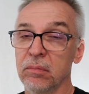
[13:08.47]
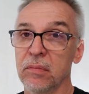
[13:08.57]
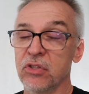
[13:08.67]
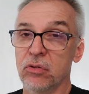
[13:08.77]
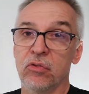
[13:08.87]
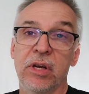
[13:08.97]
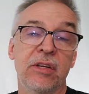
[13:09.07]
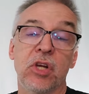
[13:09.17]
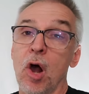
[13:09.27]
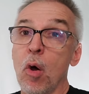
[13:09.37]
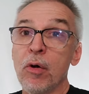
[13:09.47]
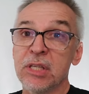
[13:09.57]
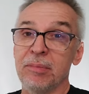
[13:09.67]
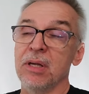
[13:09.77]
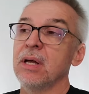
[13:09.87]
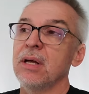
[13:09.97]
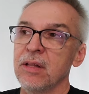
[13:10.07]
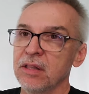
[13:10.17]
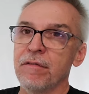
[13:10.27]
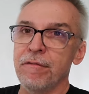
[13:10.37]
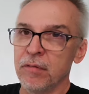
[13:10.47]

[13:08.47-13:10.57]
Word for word: The trick is always gonna be, the,